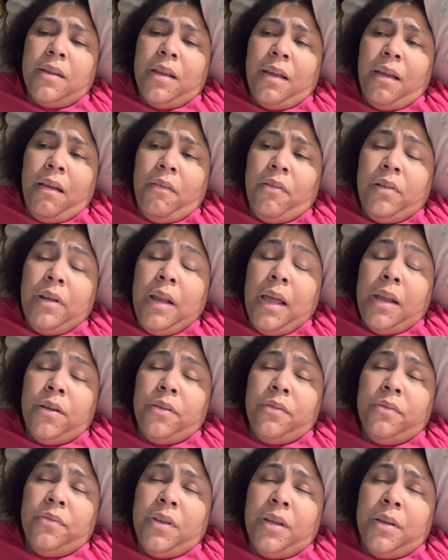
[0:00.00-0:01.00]
I have a lot
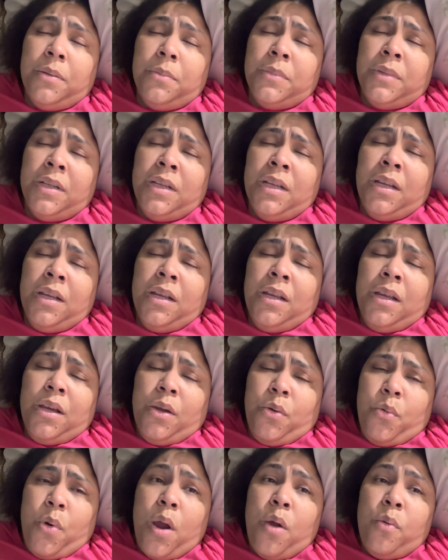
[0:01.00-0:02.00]
of
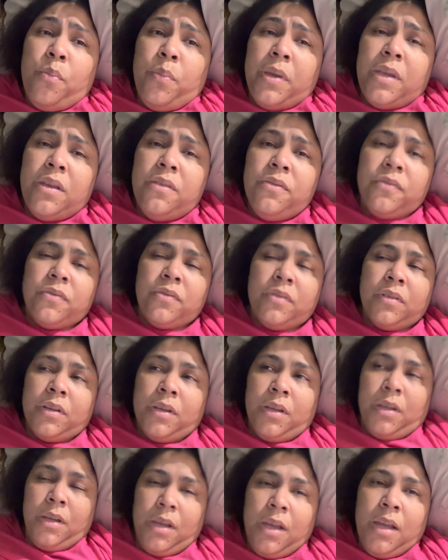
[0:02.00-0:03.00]
ground beef,
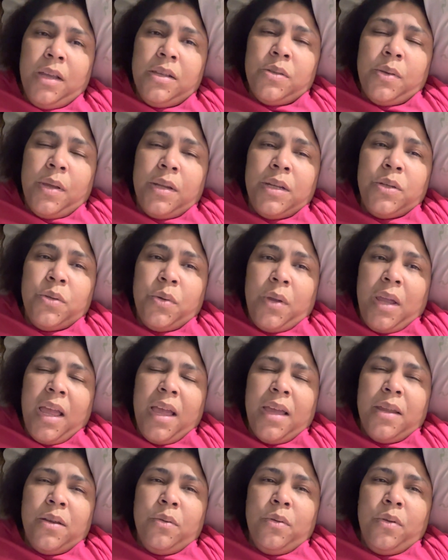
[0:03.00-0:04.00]
so I need to
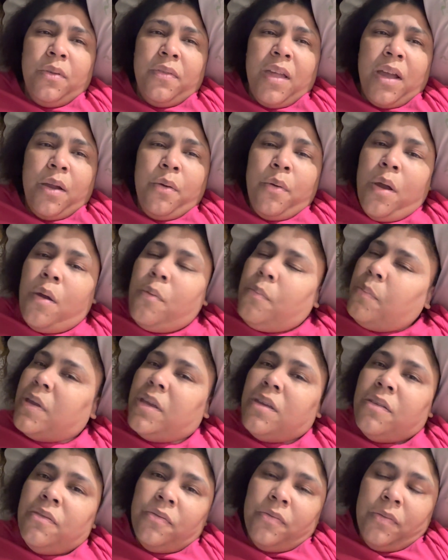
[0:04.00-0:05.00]
can all of that ground
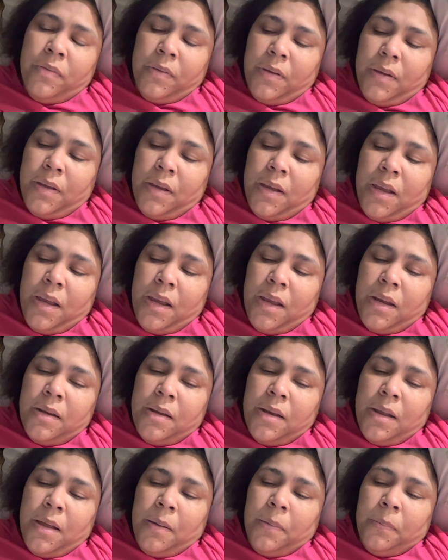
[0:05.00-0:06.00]
beef,
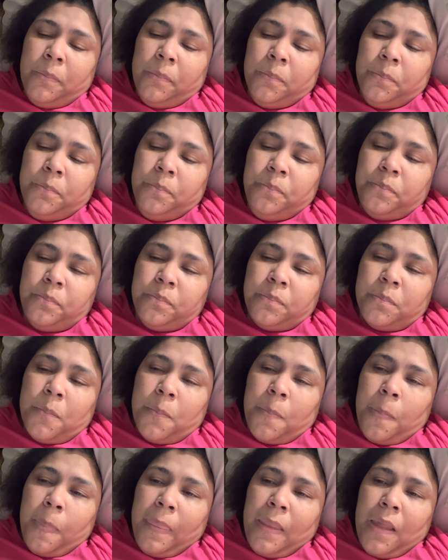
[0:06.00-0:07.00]
and
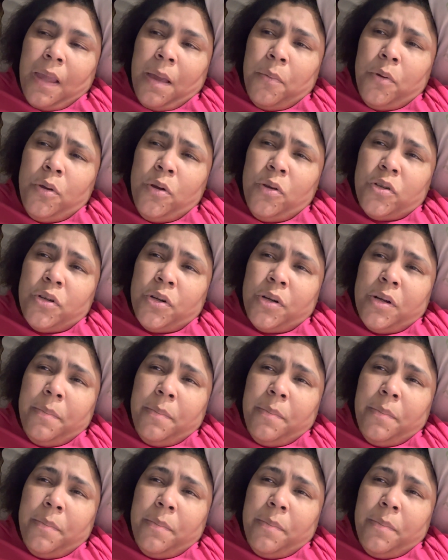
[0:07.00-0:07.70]
I'm gonna turn it